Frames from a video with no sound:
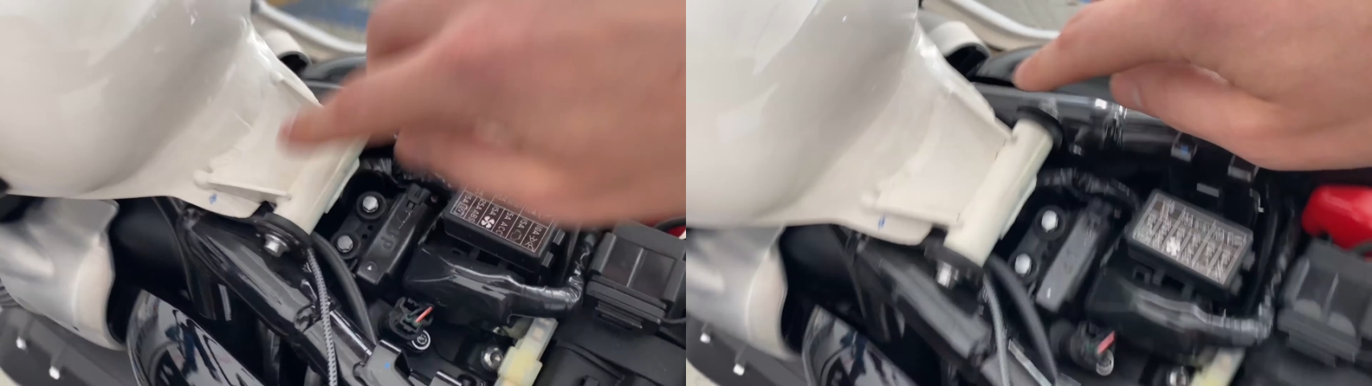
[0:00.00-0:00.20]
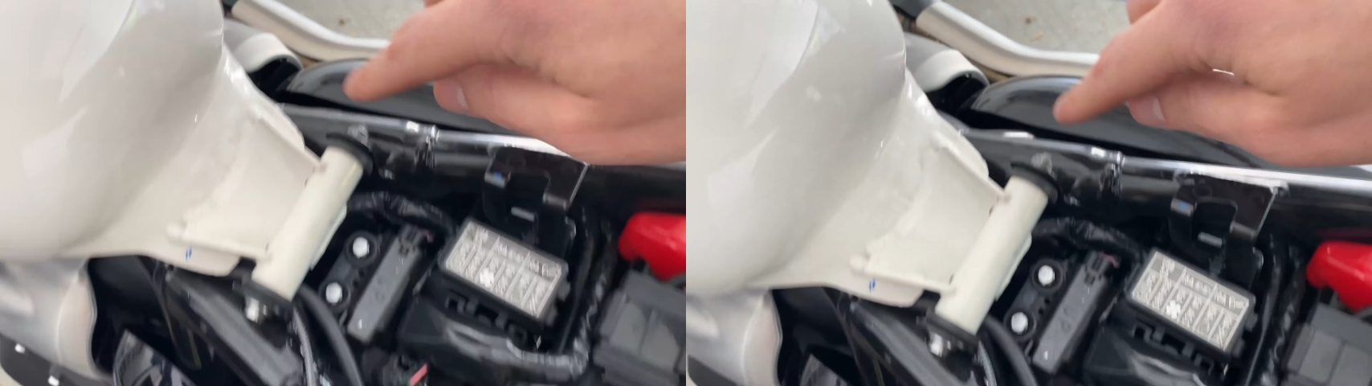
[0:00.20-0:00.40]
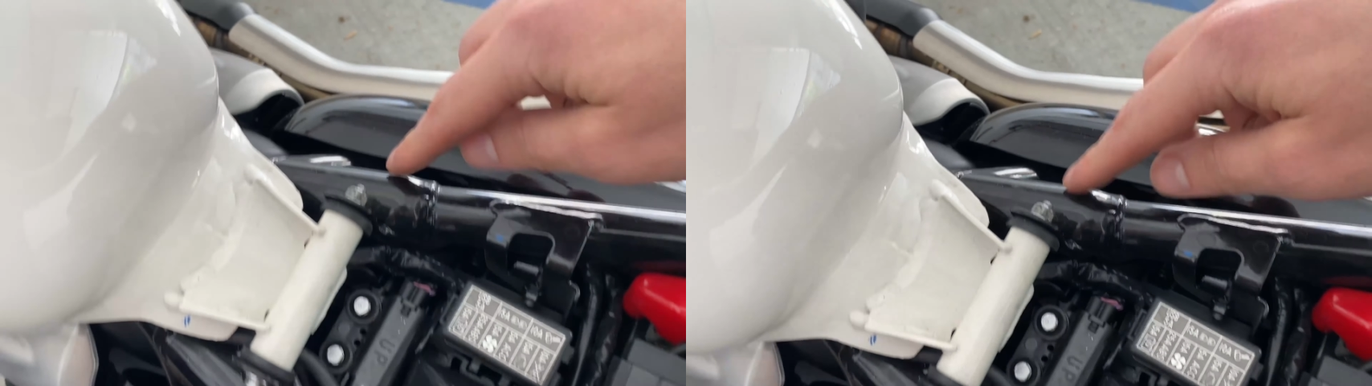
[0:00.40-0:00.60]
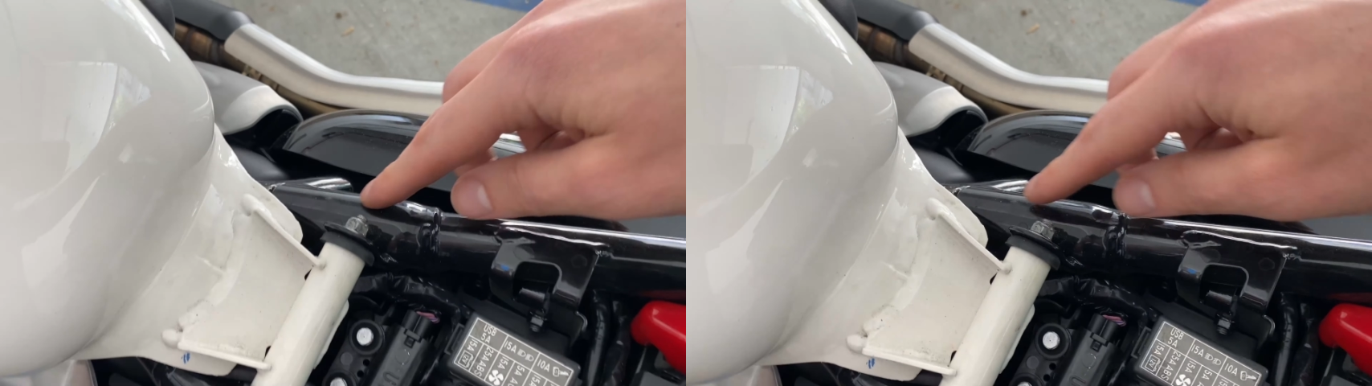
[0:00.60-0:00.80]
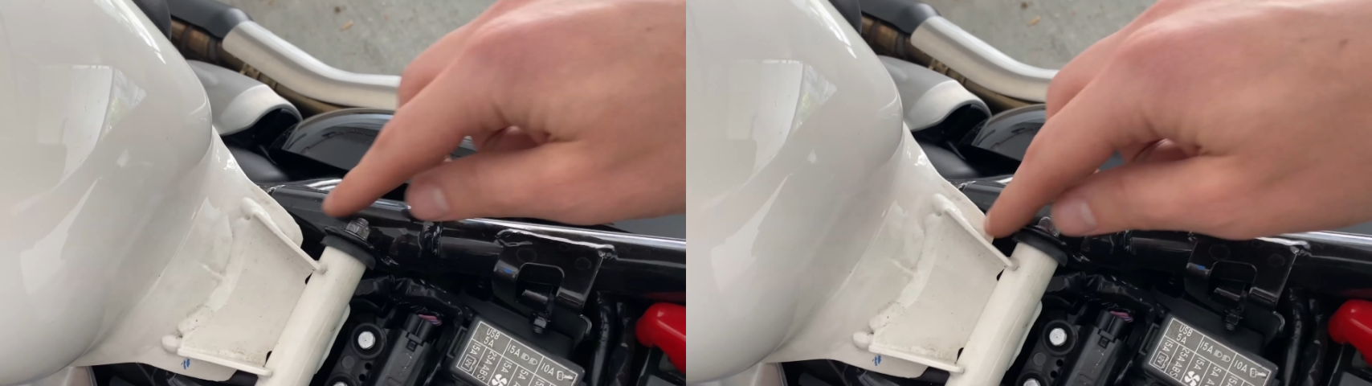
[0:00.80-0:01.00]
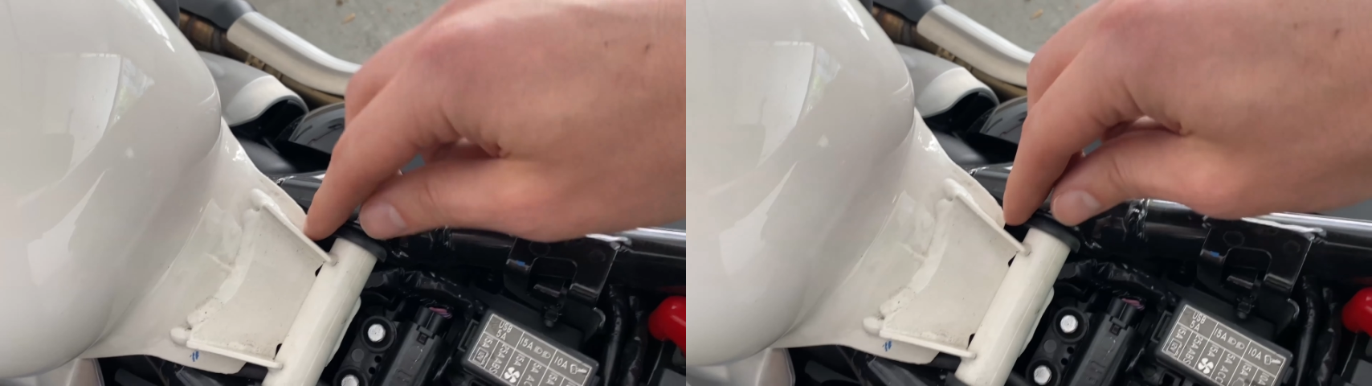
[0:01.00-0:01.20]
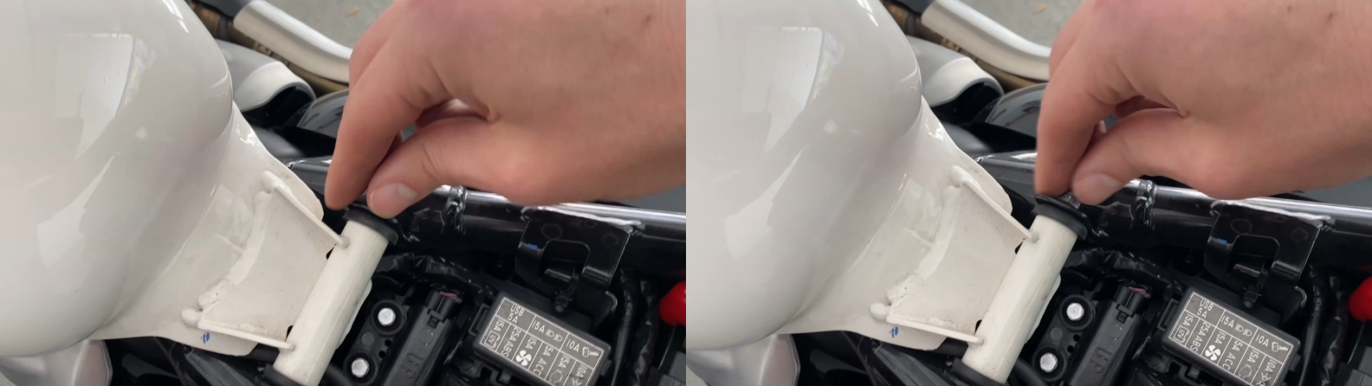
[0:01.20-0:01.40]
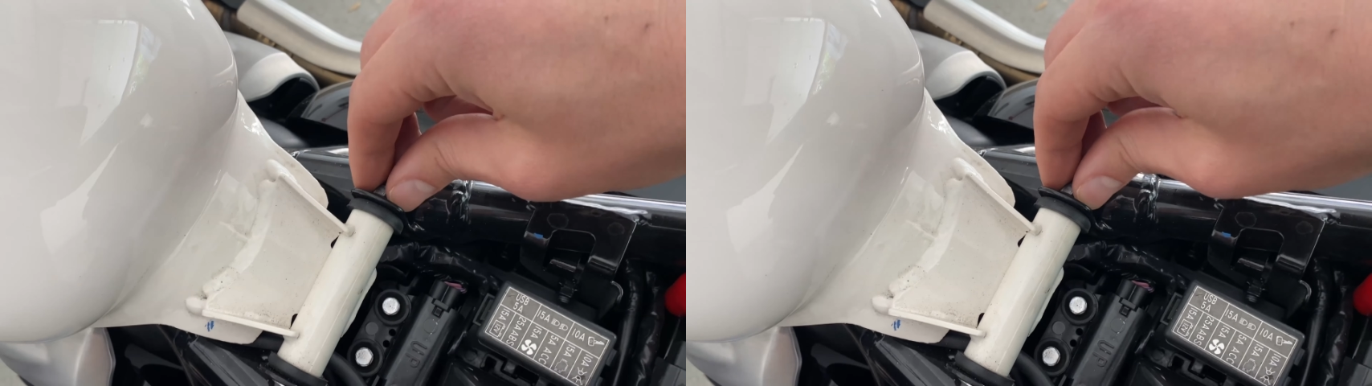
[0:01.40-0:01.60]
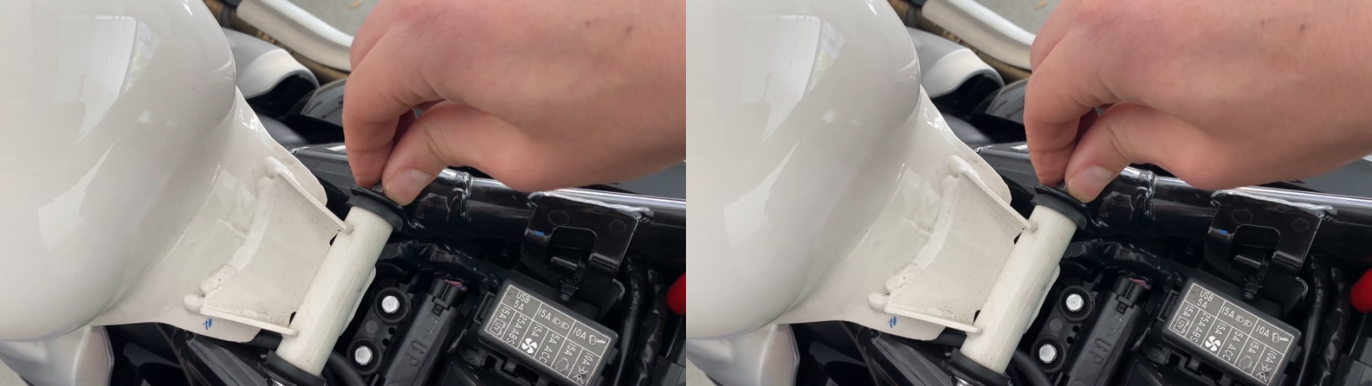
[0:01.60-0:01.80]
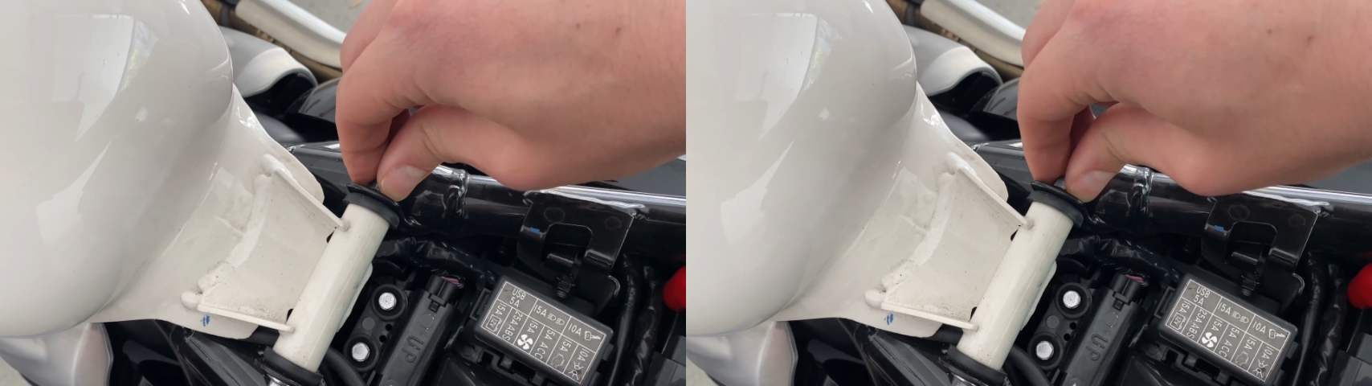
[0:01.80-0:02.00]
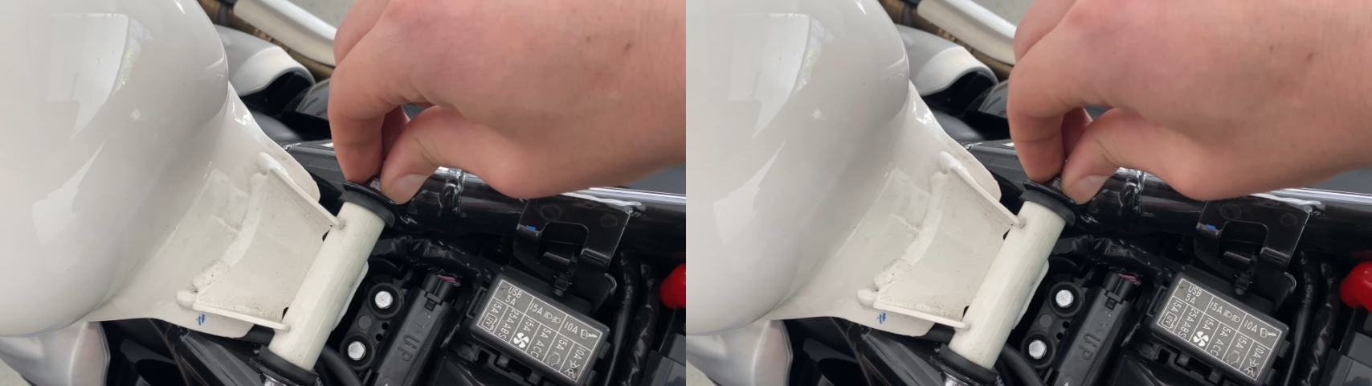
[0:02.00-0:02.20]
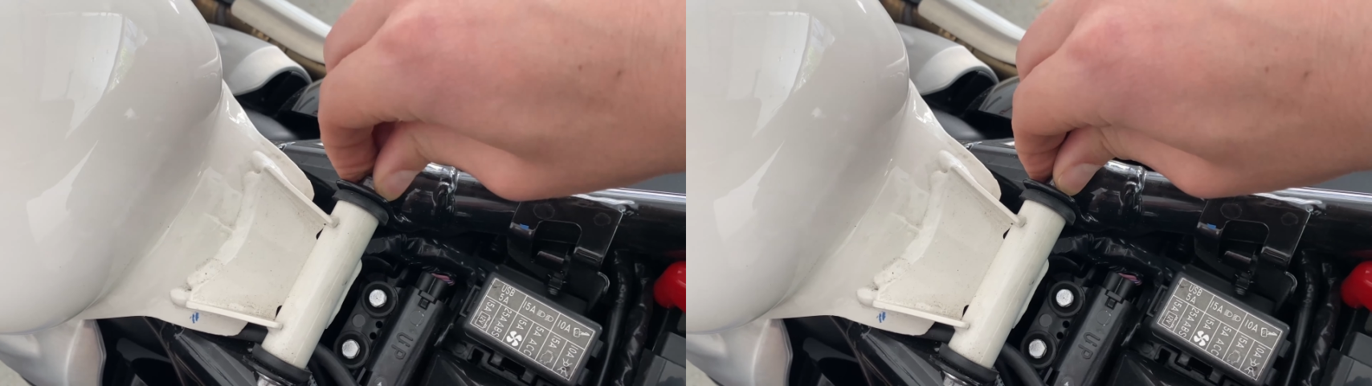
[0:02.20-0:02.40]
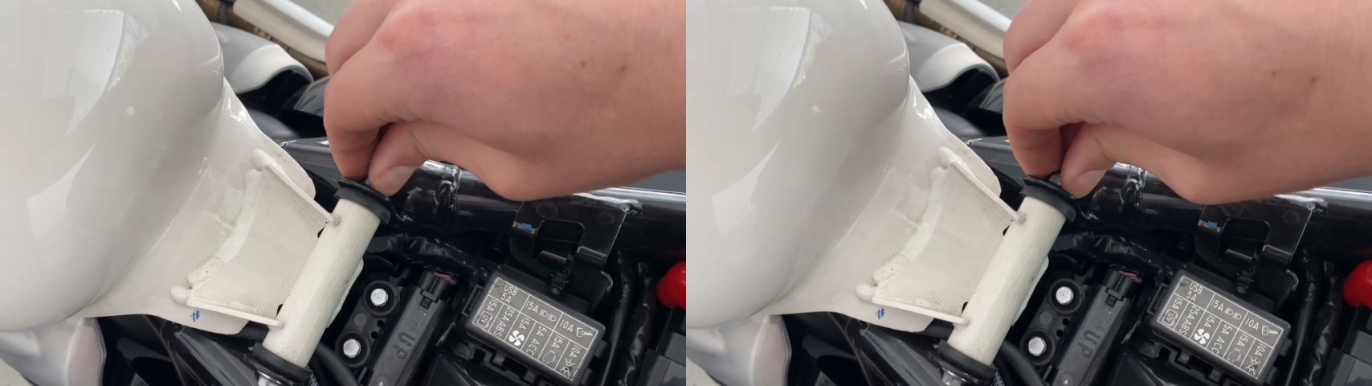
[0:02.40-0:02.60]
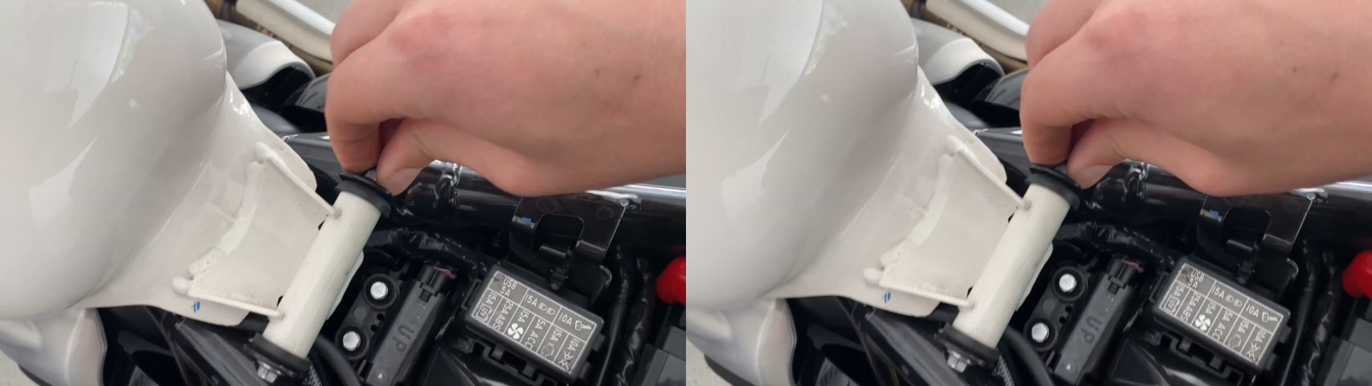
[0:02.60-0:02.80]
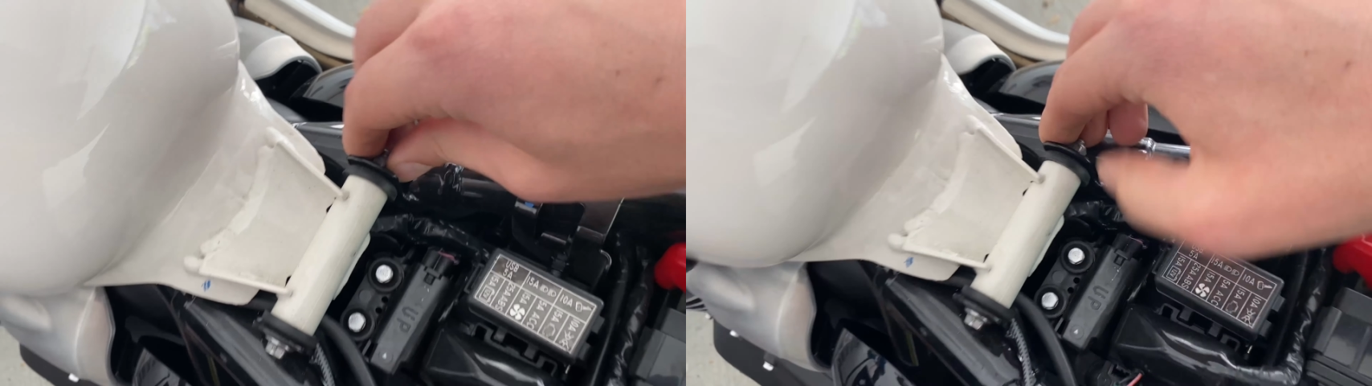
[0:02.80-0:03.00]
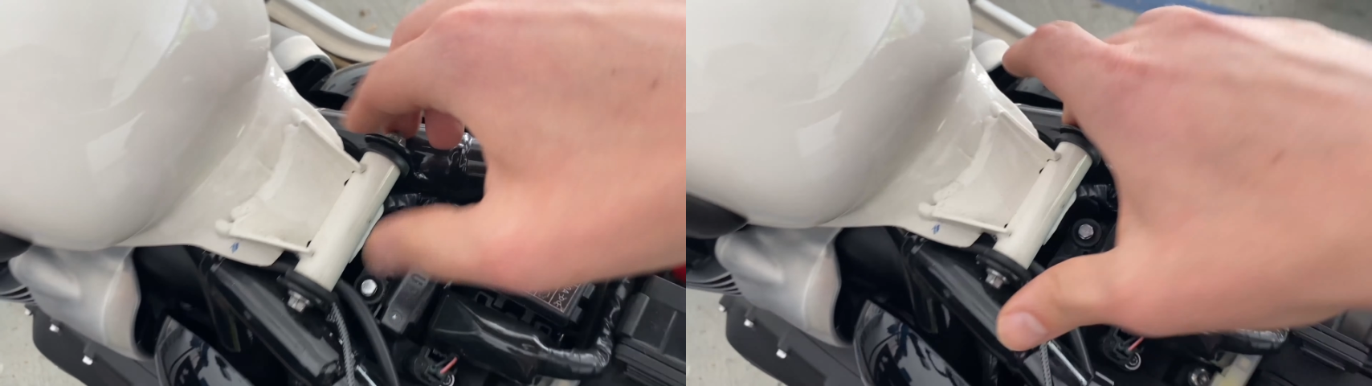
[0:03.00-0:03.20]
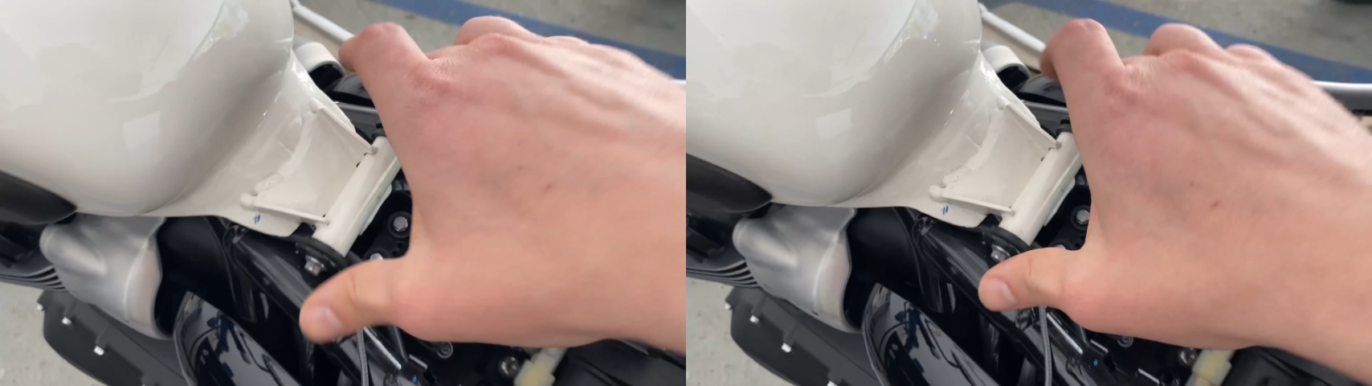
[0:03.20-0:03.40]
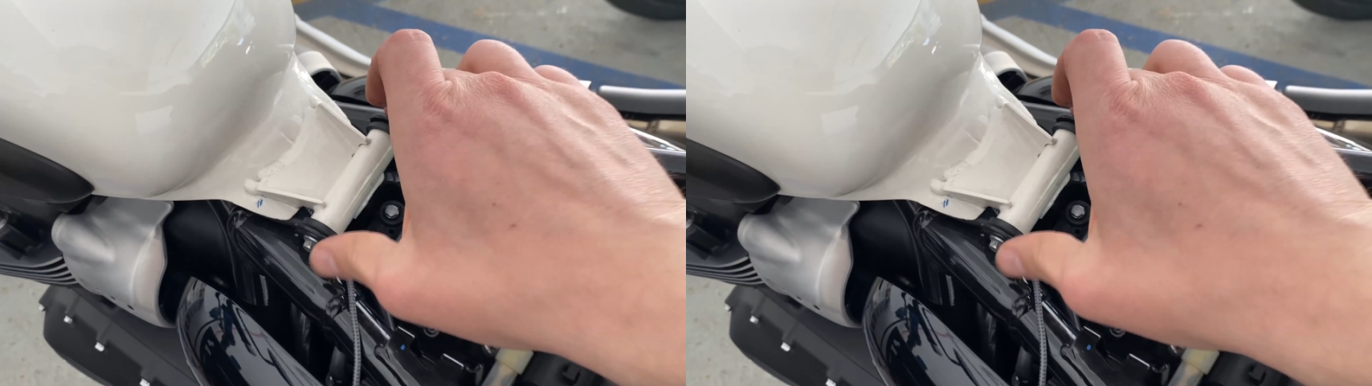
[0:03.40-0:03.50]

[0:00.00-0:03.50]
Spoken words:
Nobody's mouth can be seen.